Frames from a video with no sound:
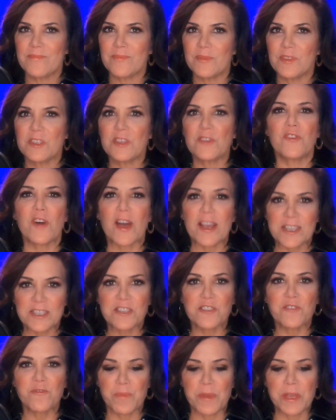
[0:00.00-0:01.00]

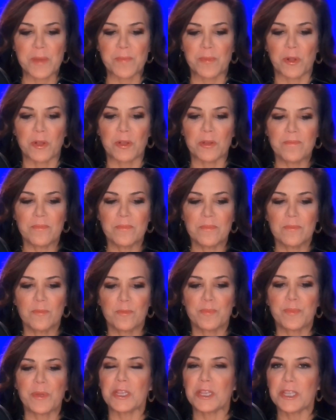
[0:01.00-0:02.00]
divisive people,
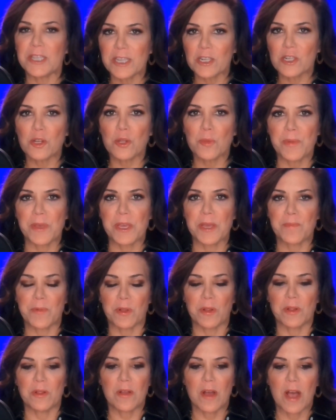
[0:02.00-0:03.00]
political
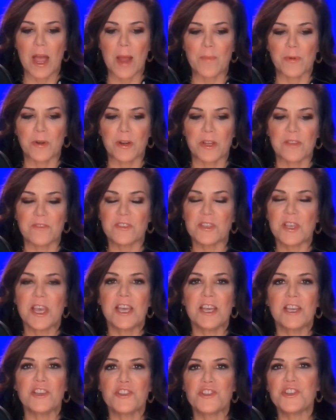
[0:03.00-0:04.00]
people, operatives,
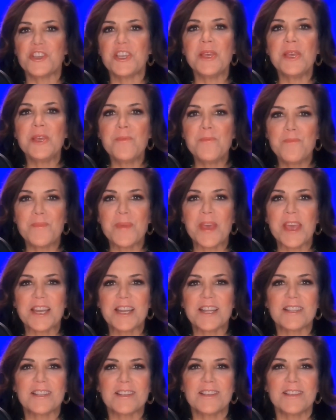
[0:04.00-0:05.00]
she made
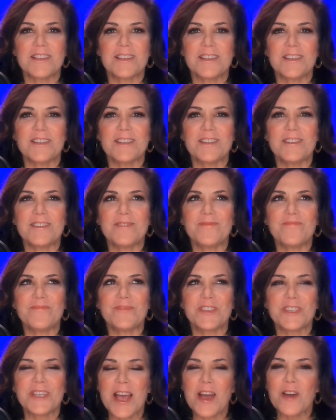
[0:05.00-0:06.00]
it
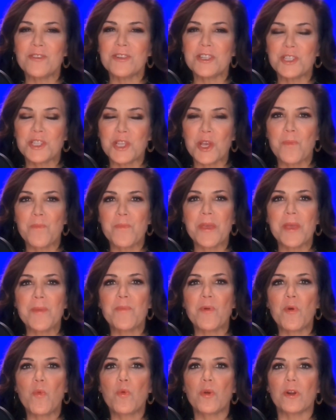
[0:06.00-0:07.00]
sound as though
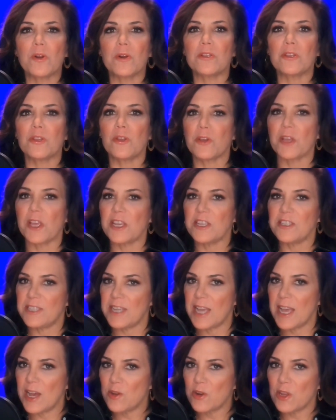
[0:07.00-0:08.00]
people were looking
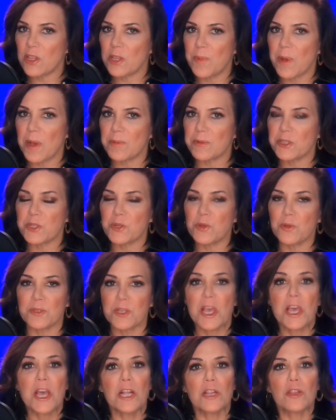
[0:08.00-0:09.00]
down on the public schools,
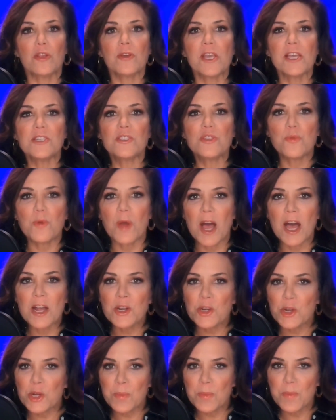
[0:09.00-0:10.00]
looking to
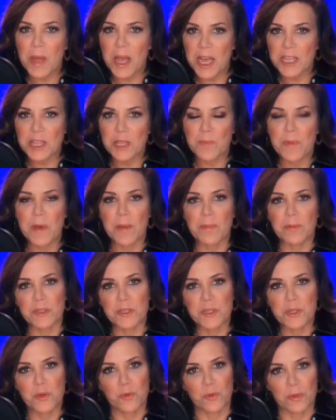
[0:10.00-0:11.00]
undermine the public
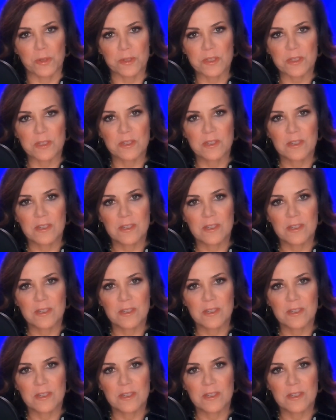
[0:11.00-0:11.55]
schools.